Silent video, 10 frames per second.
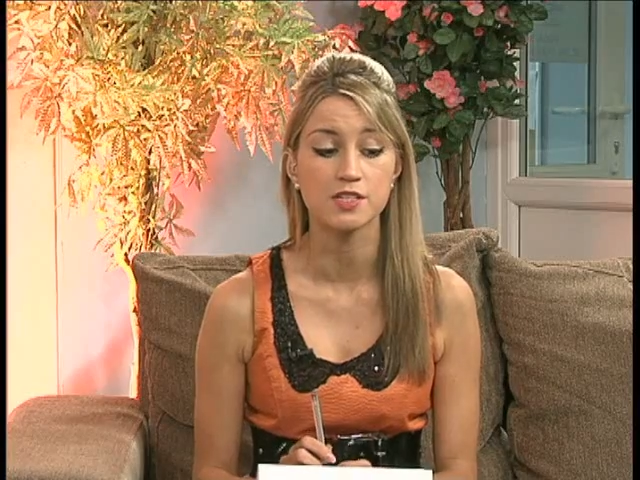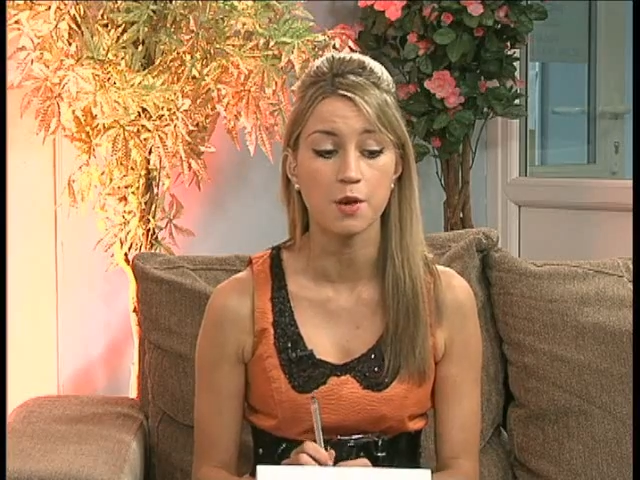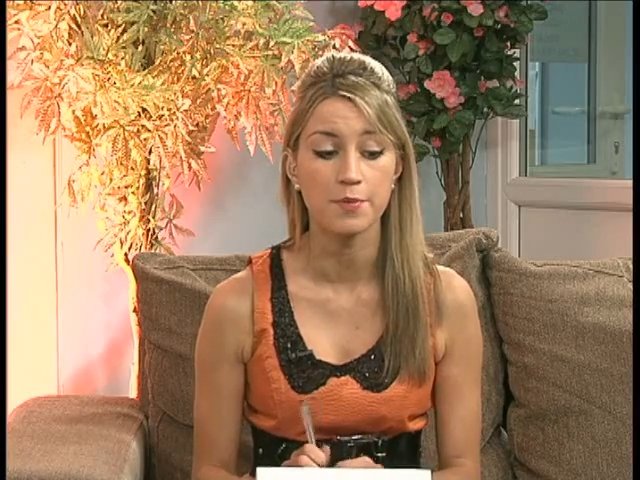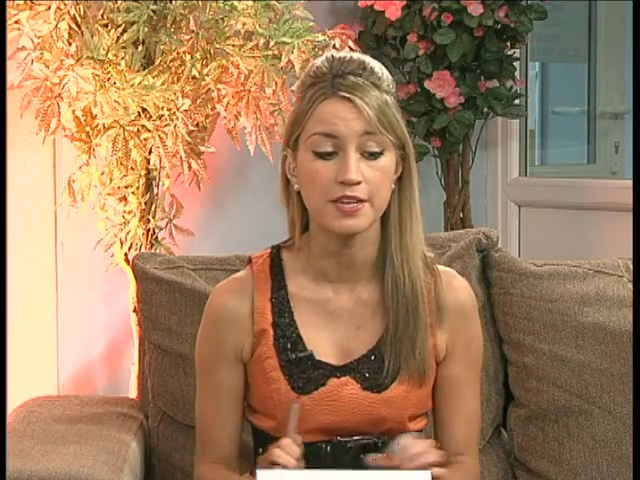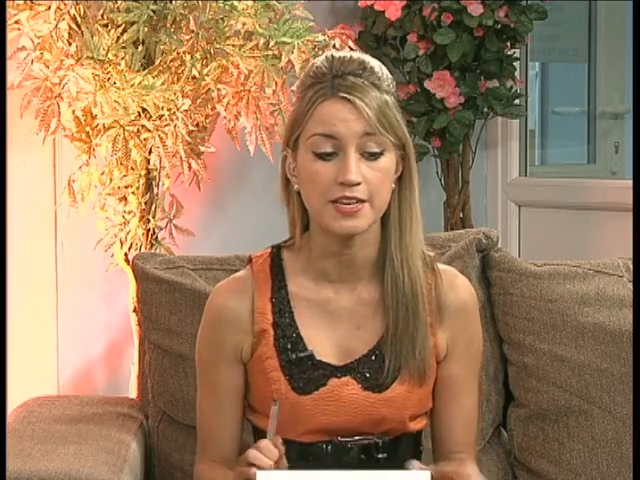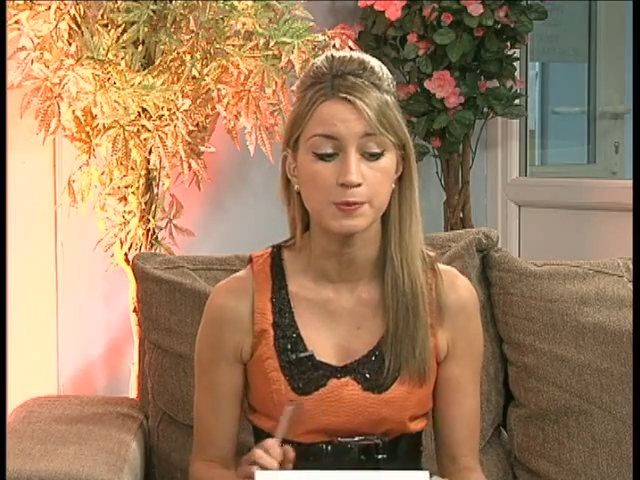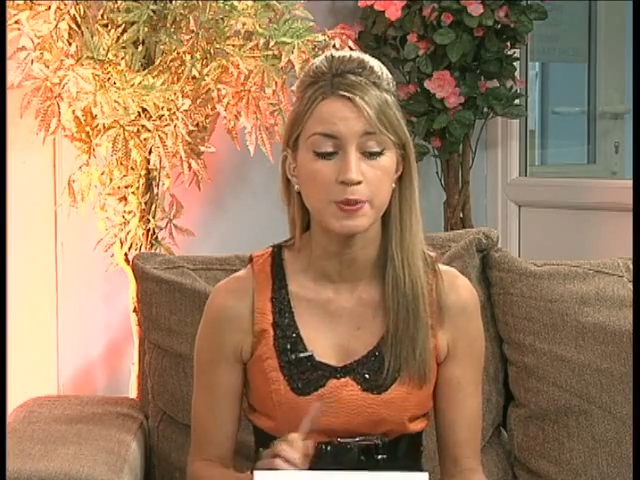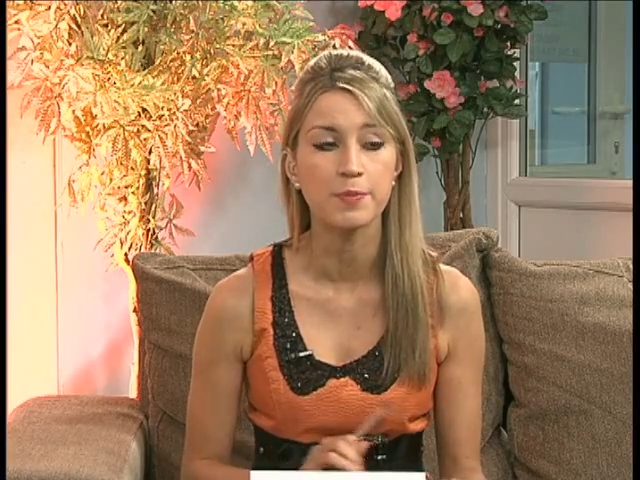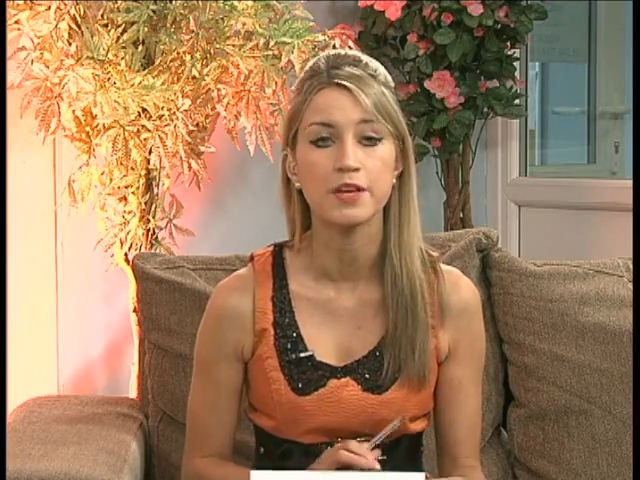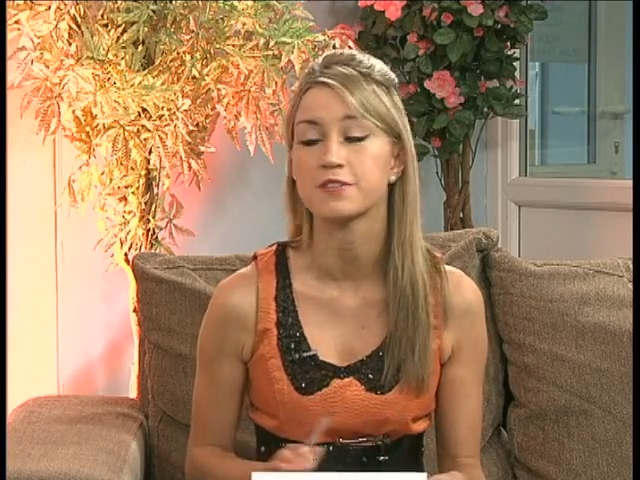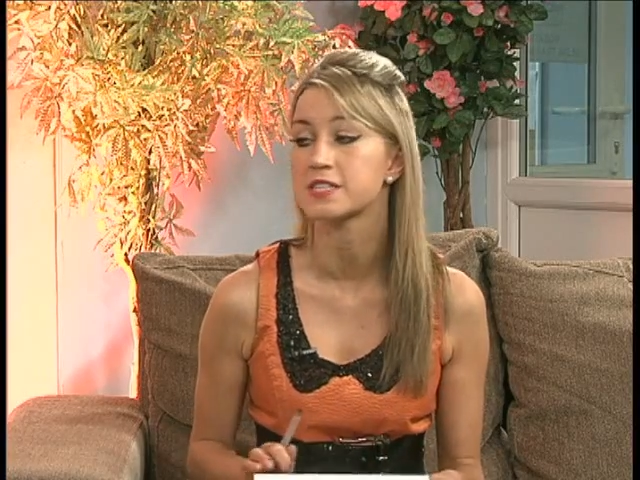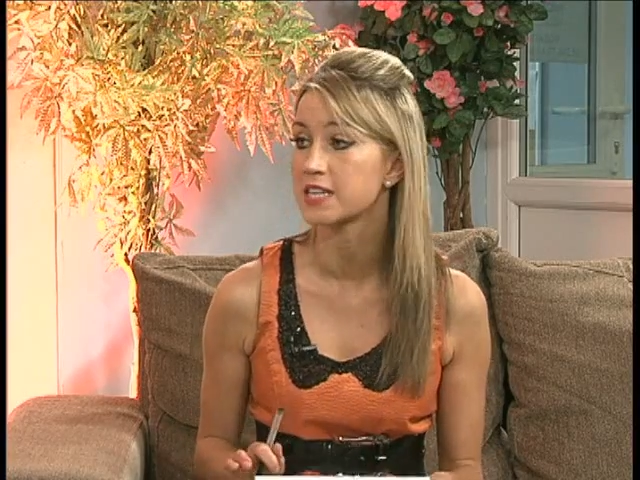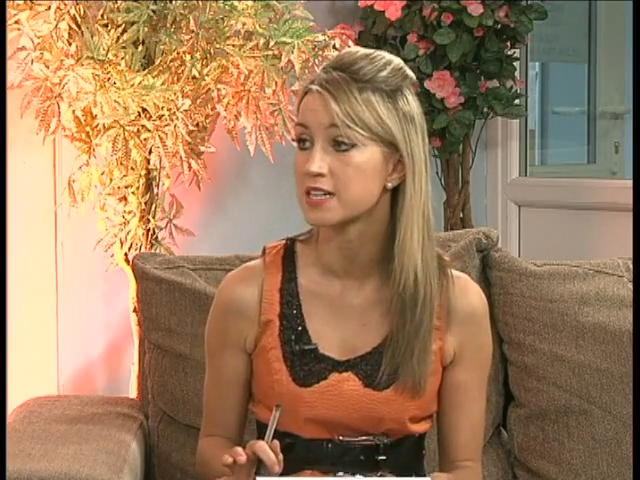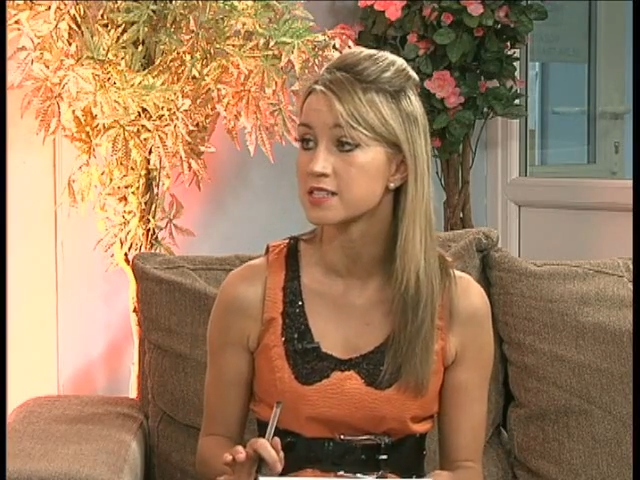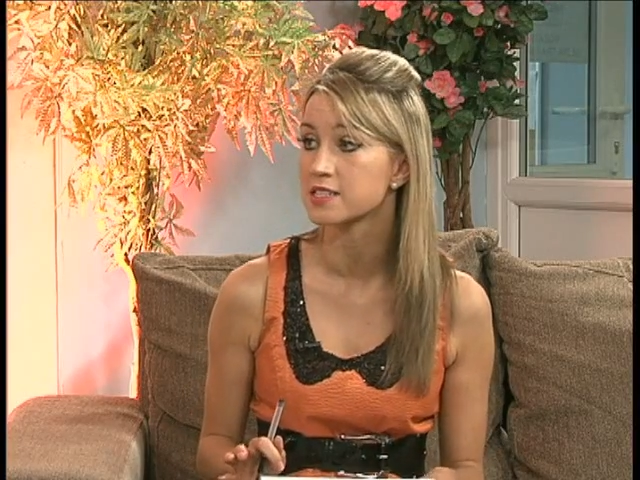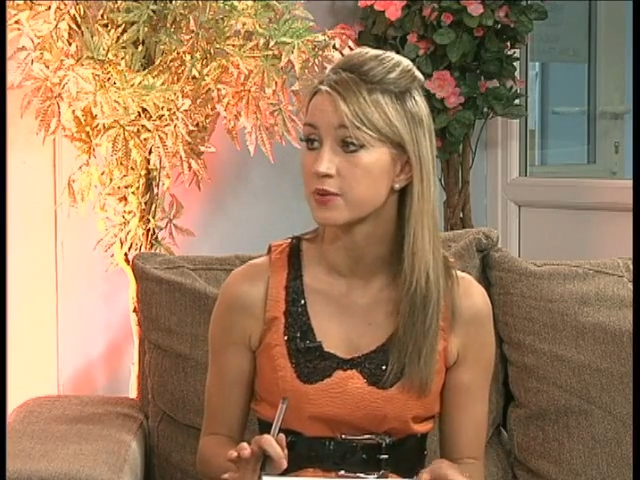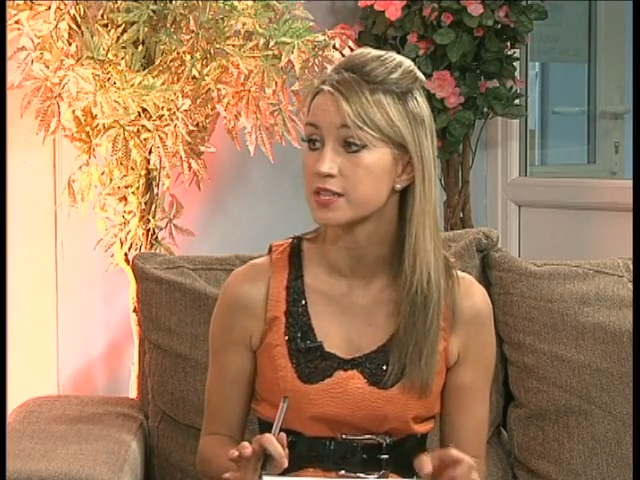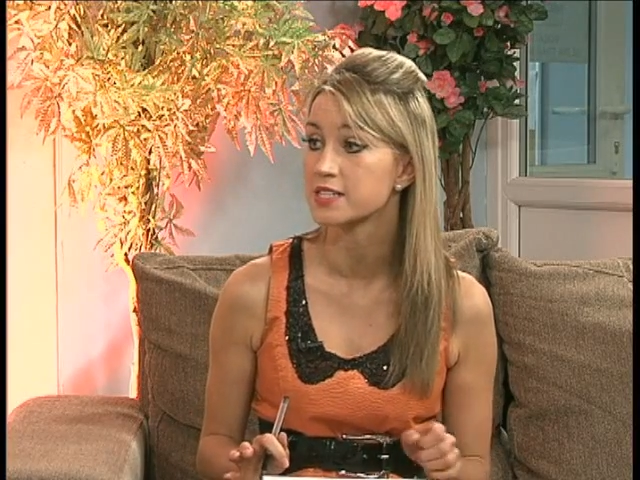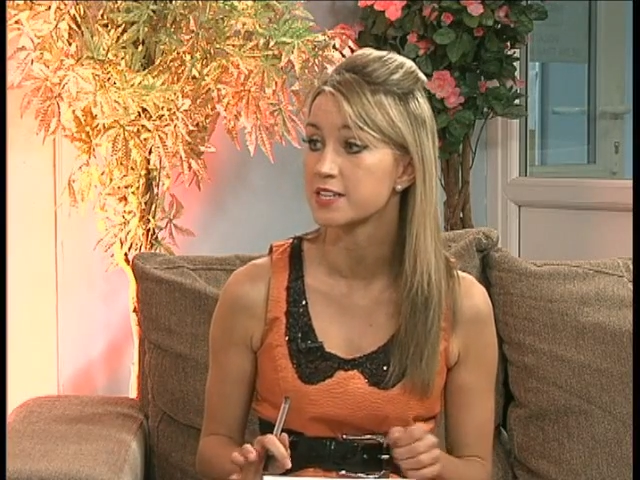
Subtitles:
I mean, it's been a bit of a standstill, hasn't it?